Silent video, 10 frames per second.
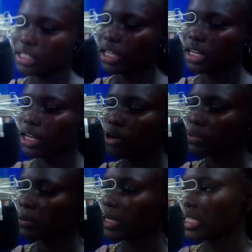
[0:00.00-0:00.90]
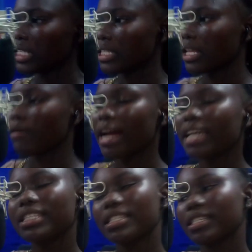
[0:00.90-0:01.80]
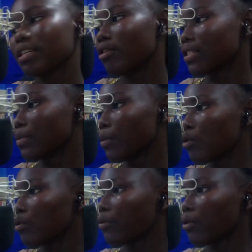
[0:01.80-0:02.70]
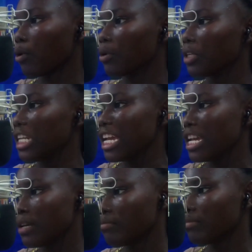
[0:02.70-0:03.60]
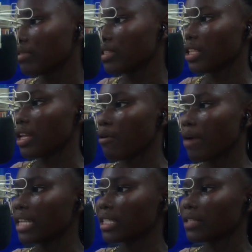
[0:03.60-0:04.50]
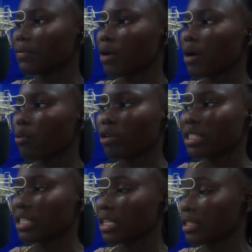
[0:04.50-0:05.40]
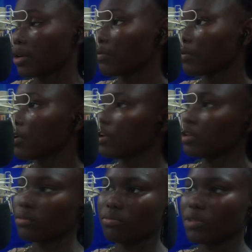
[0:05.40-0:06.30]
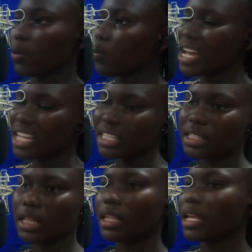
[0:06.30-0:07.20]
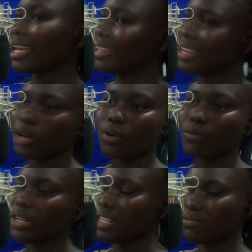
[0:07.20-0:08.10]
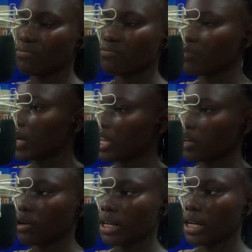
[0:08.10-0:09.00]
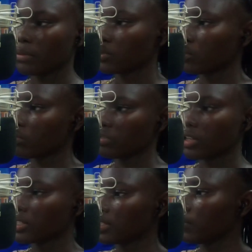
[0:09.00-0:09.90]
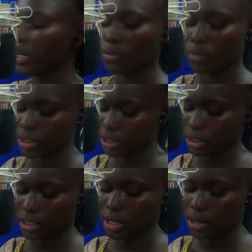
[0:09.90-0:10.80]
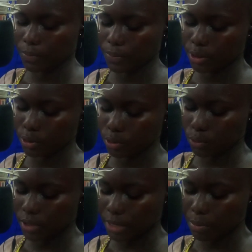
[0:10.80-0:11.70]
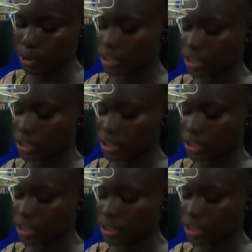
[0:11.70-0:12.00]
the gospel artists, they write gospel for names, they write it for awards and stuff. The words in there, they are not really working on them, so she doesn't really want to do that. But